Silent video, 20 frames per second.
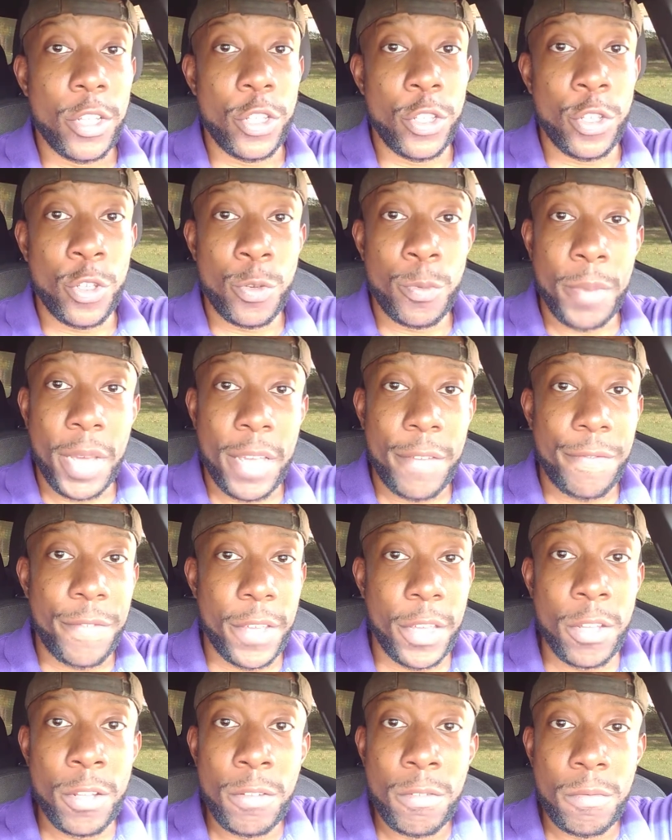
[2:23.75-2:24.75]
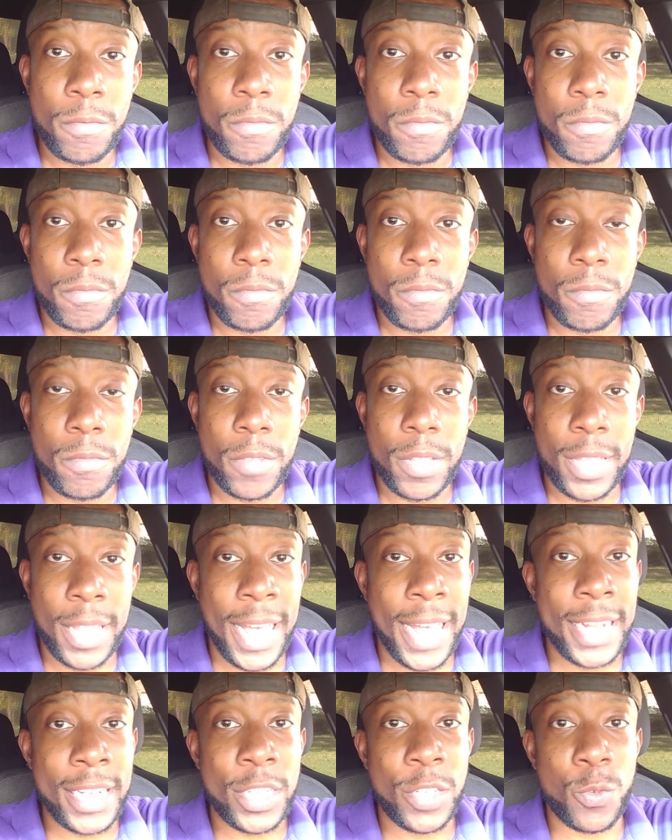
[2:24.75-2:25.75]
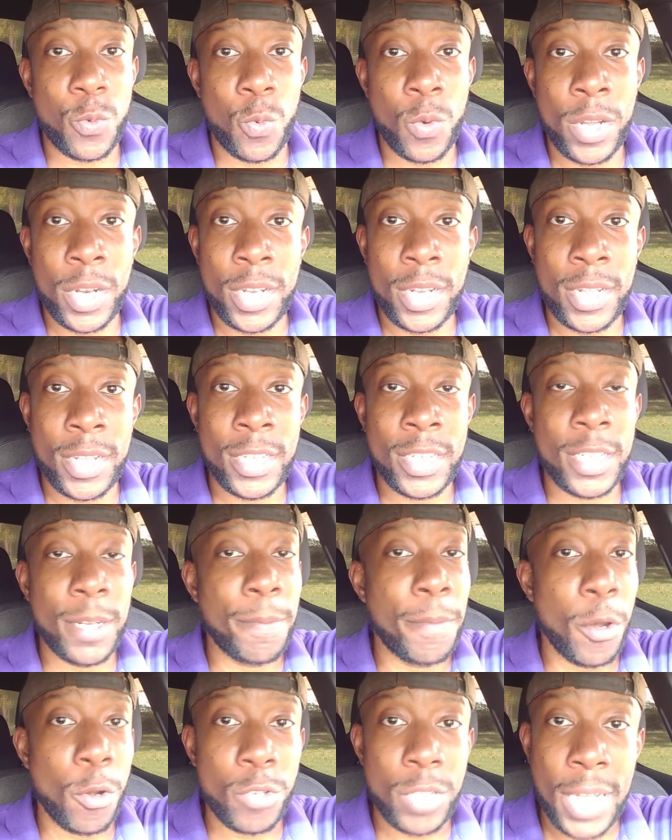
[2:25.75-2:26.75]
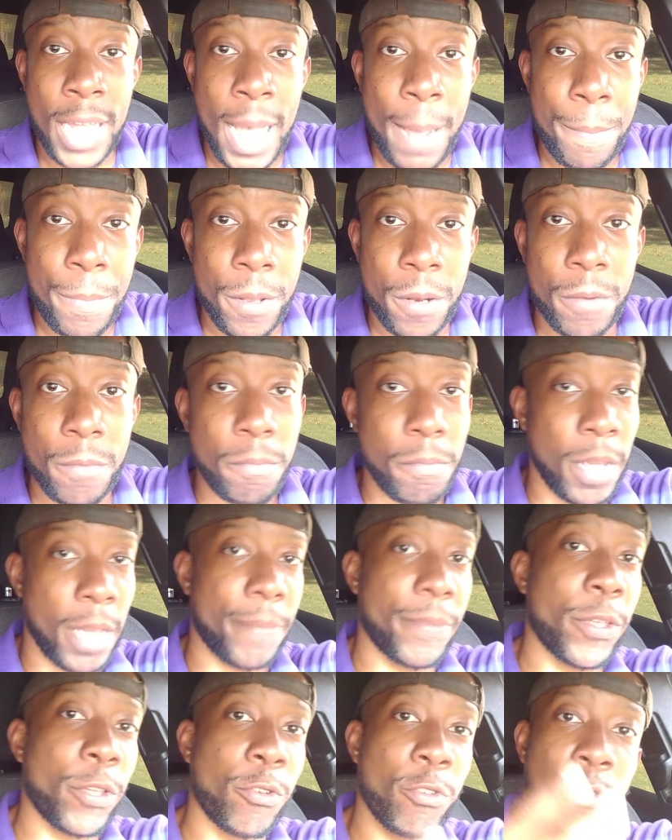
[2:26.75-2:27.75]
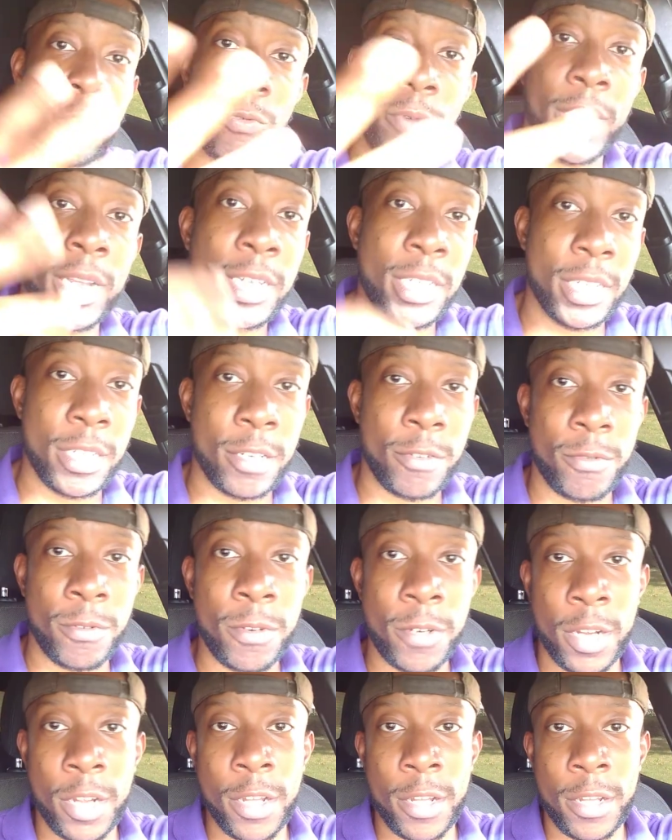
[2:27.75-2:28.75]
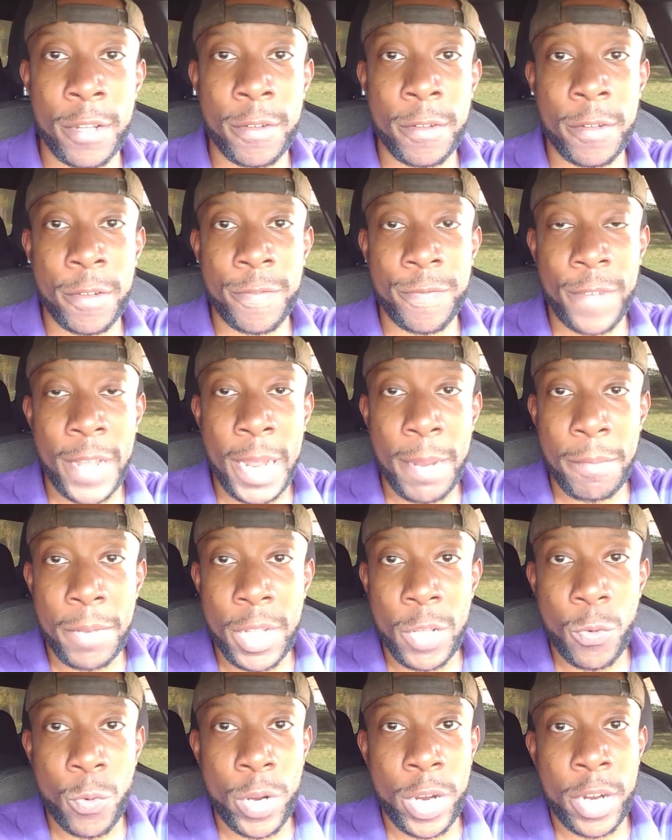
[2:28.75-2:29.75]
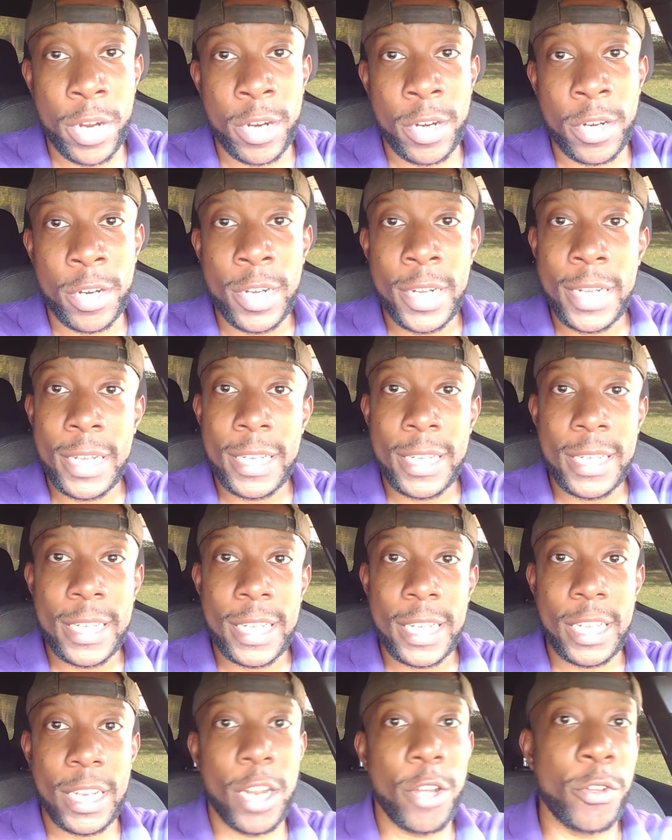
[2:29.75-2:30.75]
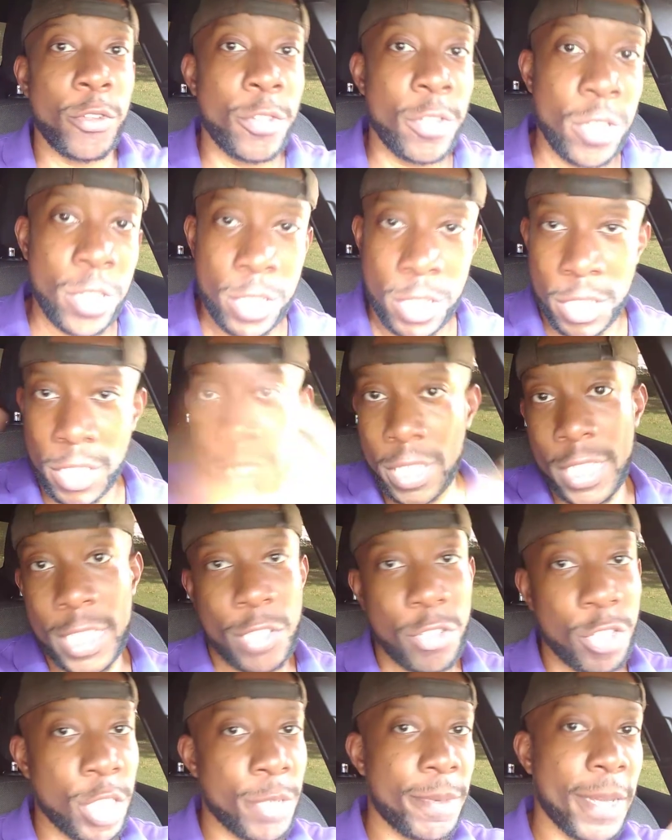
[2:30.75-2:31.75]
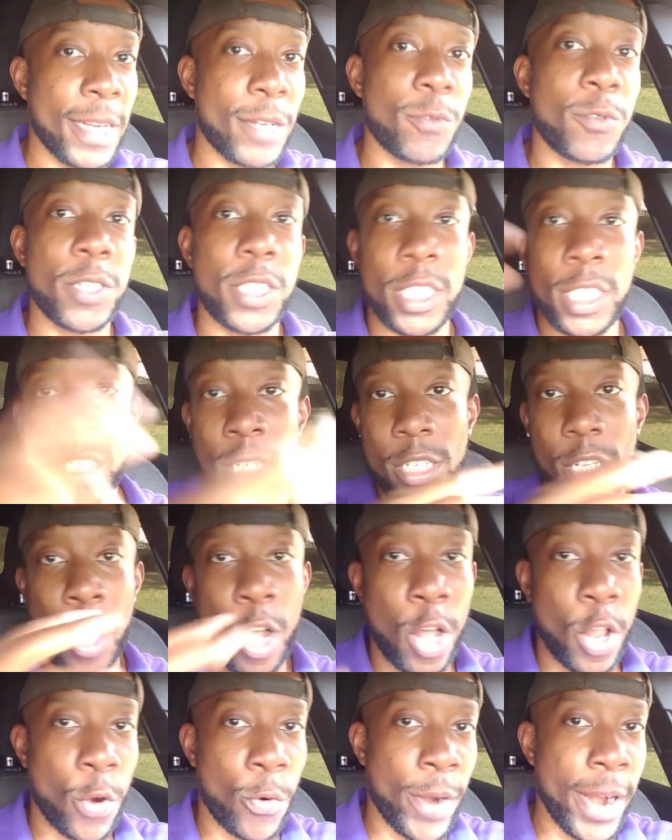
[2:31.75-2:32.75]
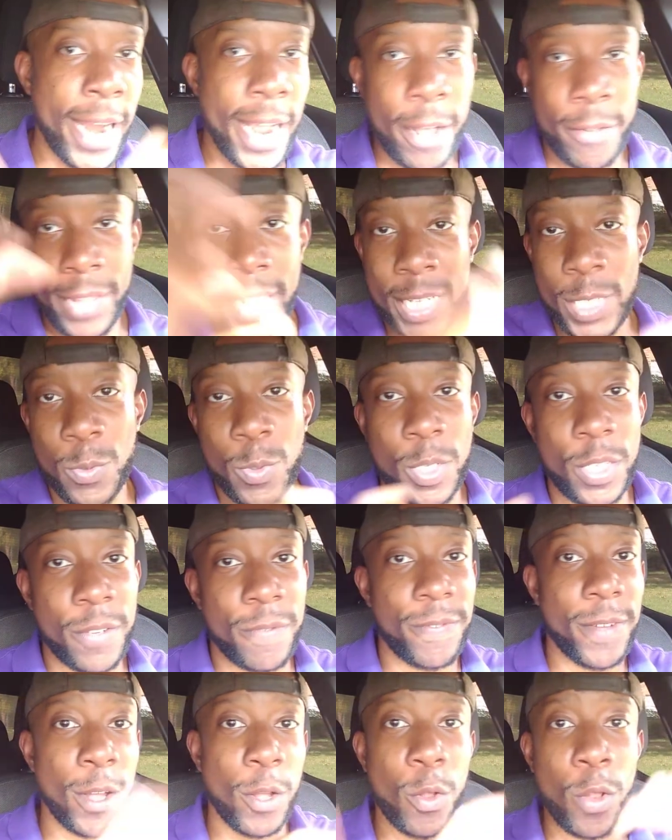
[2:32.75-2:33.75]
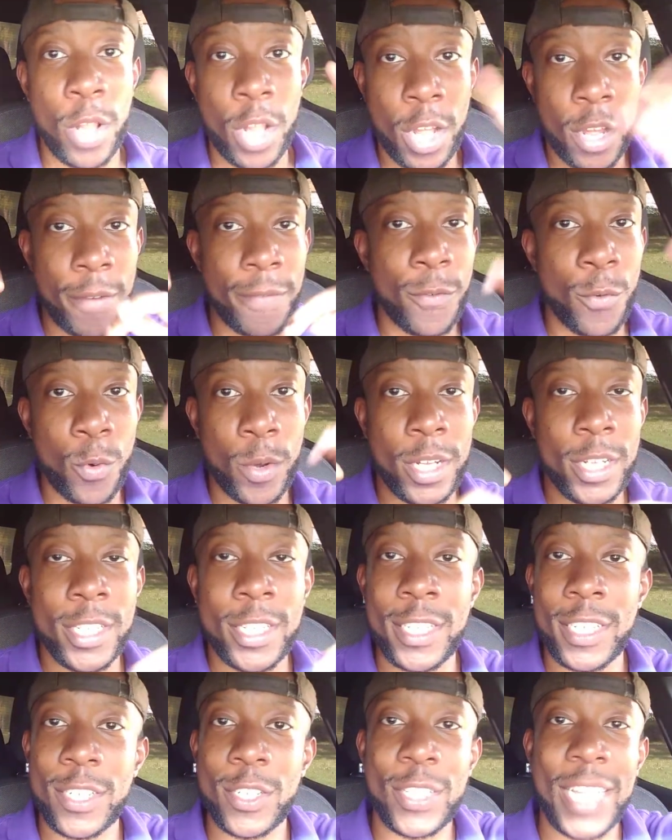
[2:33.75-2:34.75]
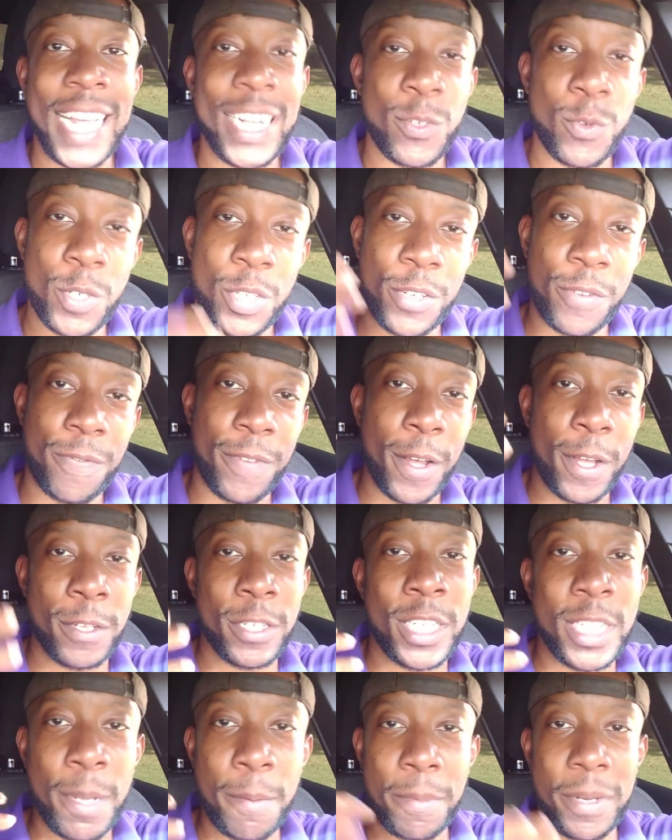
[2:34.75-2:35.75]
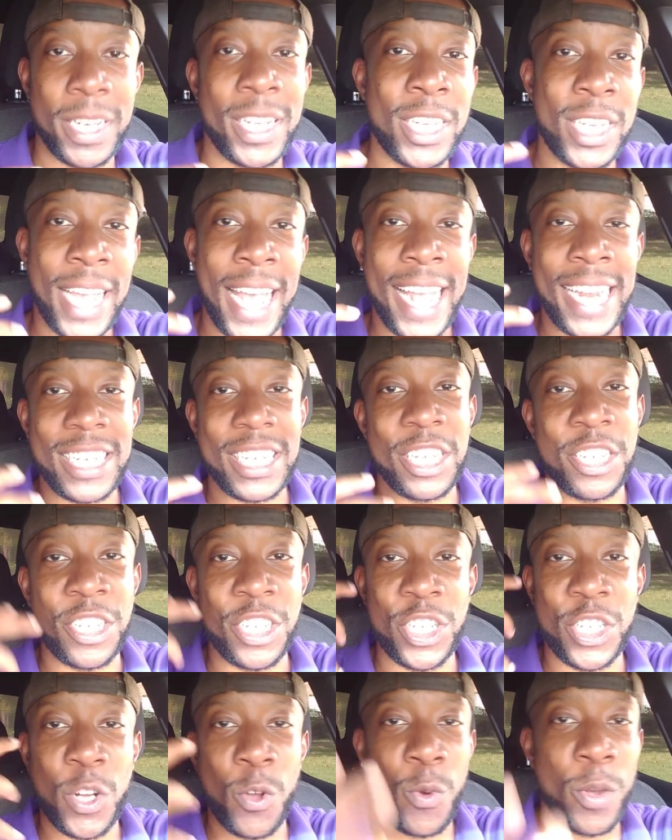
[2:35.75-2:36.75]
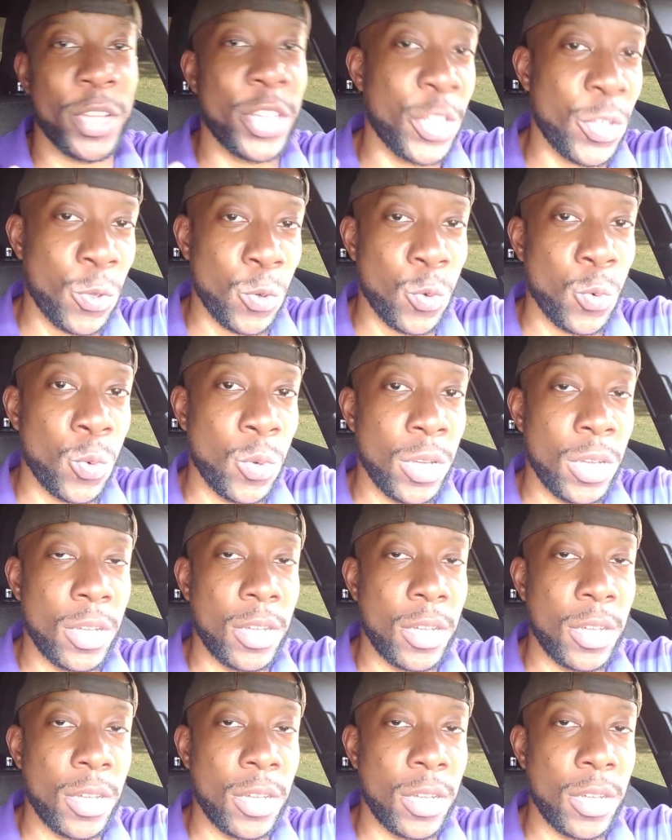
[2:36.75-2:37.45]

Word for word: you may feel that's what is supposed to happen. Maybe you were raised in a, a family where, you know, disrespect was just all around. That's what you felt love was. That's what you felt somebody actually showing you